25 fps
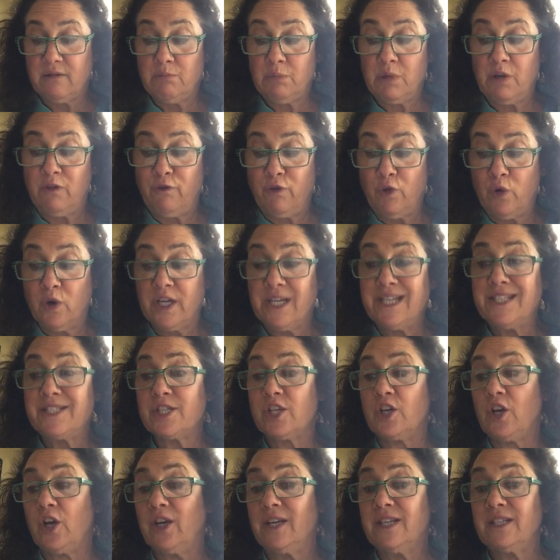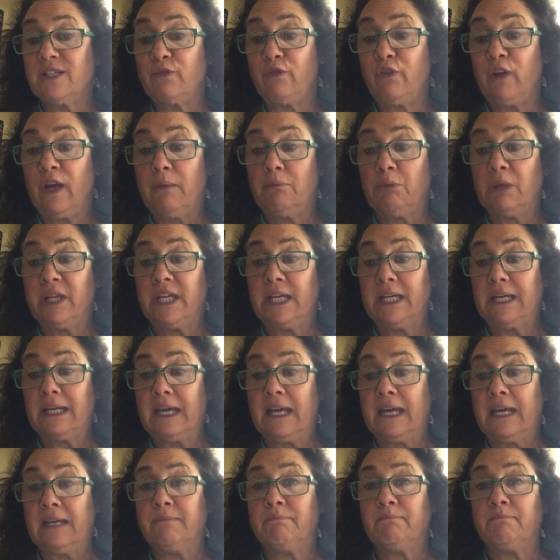before he saw his family
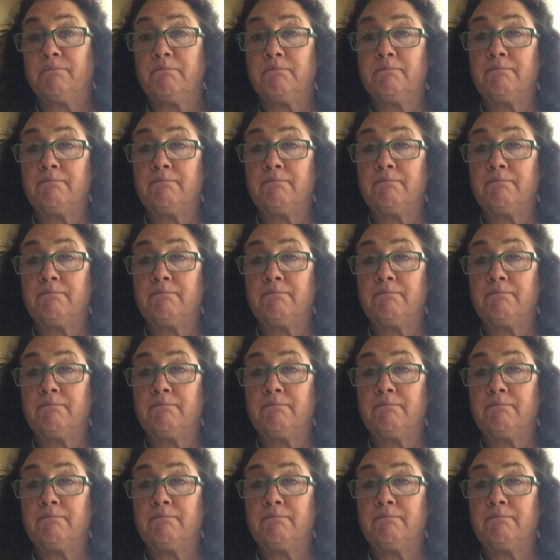again.